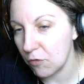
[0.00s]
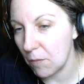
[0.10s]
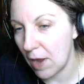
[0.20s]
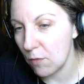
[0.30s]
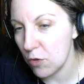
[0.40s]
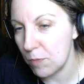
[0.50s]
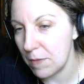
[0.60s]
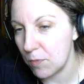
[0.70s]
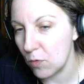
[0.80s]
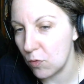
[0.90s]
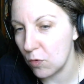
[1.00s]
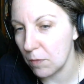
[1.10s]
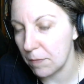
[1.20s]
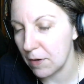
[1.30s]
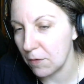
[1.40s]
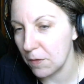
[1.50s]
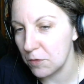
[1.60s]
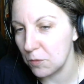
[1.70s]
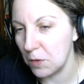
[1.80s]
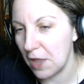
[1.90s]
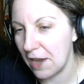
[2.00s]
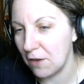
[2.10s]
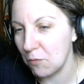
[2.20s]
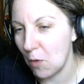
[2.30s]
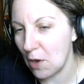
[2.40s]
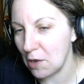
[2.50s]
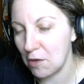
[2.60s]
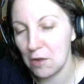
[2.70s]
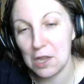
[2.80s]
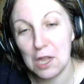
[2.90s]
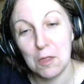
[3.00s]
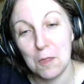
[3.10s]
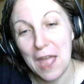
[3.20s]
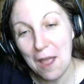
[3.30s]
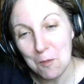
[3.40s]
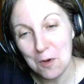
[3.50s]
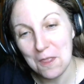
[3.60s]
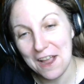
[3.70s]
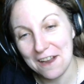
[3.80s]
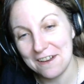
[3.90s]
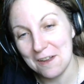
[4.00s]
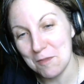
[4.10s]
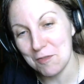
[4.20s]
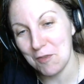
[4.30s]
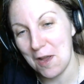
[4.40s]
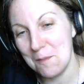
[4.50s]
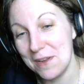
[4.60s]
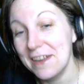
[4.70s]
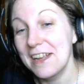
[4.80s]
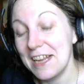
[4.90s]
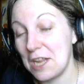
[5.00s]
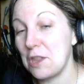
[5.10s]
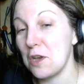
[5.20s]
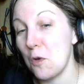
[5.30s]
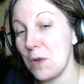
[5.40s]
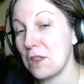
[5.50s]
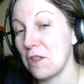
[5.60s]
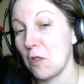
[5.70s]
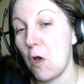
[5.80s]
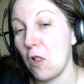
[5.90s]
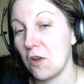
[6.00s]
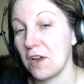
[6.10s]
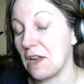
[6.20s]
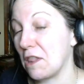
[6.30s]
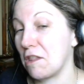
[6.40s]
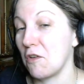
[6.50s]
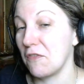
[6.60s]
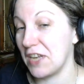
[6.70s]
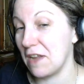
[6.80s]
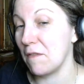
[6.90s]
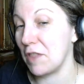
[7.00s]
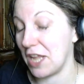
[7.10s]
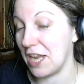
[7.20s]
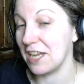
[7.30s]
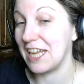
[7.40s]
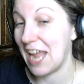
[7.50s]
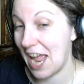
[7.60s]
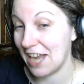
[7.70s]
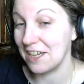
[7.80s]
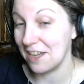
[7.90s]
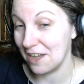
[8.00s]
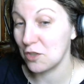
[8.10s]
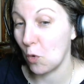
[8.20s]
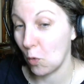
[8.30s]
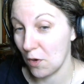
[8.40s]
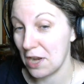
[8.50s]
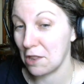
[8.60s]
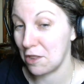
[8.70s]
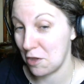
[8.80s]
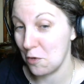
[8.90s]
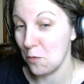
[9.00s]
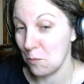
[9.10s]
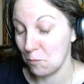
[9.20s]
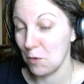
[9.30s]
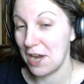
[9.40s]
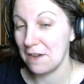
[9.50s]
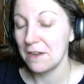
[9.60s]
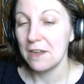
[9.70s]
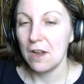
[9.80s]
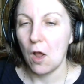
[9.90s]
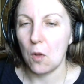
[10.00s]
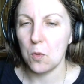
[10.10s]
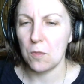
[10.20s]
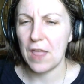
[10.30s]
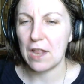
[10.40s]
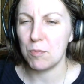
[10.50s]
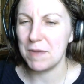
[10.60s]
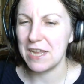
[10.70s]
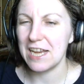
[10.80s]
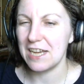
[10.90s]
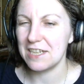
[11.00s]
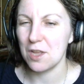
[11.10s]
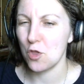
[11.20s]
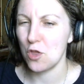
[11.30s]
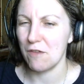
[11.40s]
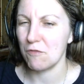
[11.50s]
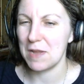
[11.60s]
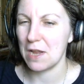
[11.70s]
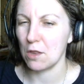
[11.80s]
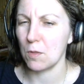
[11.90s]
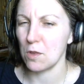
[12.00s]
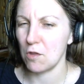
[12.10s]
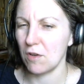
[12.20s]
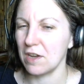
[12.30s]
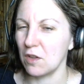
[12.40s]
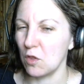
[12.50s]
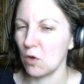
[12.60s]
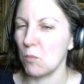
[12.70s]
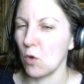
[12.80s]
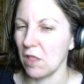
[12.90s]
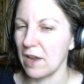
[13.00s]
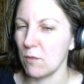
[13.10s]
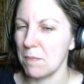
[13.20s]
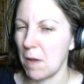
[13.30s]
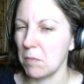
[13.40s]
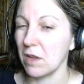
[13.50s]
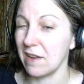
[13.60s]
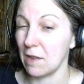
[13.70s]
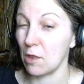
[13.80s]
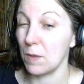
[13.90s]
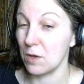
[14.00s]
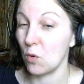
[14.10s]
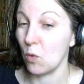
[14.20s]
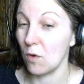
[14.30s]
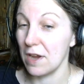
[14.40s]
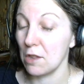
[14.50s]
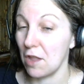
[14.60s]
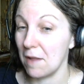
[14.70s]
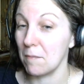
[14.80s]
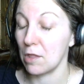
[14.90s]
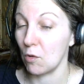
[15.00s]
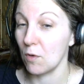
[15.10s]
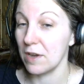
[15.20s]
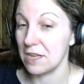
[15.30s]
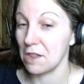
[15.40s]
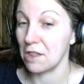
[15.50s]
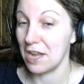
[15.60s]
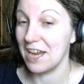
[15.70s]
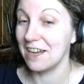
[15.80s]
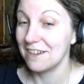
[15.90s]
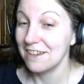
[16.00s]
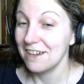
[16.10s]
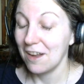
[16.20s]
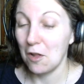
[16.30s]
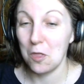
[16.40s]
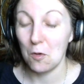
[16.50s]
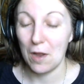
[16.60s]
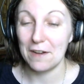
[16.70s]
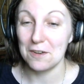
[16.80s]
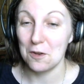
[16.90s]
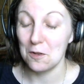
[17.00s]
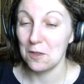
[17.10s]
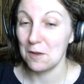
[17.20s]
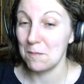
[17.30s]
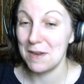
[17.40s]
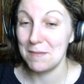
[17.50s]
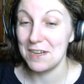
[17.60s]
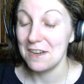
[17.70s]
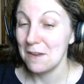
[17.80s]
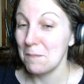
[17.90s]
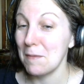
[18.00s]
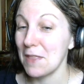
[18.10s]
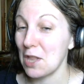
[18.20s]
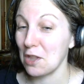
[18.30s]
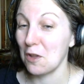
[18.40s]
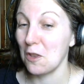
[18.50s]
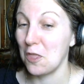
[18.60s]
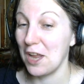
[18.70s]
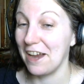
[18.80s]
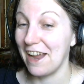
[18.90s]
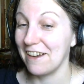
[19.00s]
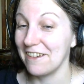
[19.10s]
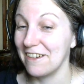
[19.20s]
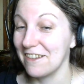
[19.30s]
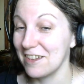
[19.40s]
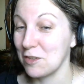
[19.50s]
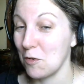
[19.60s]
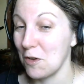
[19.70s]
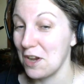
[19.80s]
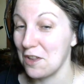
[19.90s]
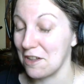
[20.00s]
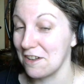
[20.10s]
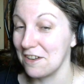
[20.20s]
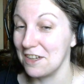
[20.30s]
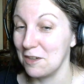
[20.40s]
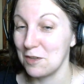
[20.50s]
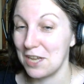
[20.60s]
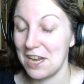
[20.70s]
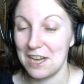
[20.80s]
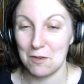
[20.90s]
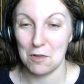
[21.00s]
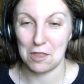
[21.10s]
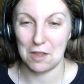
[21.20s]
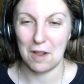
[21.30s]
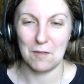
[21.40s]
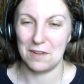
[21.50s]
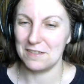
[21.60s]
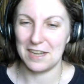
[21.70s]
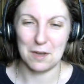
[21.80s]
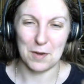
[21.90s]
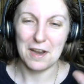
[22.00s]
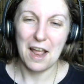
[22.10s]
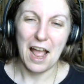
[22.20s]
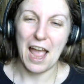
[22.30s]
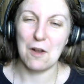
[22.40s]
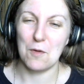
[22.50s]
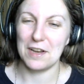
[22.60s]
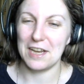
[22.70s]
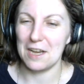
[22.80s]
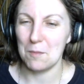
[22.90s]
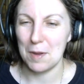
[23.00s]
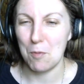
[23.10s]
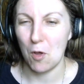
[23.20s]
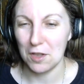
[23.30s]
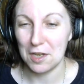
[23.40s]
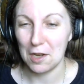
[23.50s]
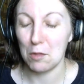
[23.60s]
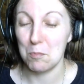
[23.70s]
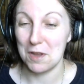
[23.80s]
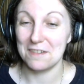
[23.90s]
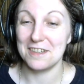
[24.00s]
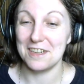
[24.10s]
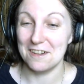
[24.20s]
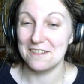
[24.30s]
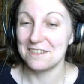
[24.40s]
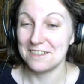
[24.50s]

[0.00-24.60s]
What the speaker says: from Irish people who compared them to a land of monsters. Is that where that comes from? Because, we still call our conservatives in Canada Tories too, right? Although that's beginning to shift because they're starting to look more like Republicans than Tories, I'm sorry to say. Although, I don't know, maybe that's a good thing. I don't know. The Tories in the UK don't... anyway, I don't want to get into my politics, but, yeah,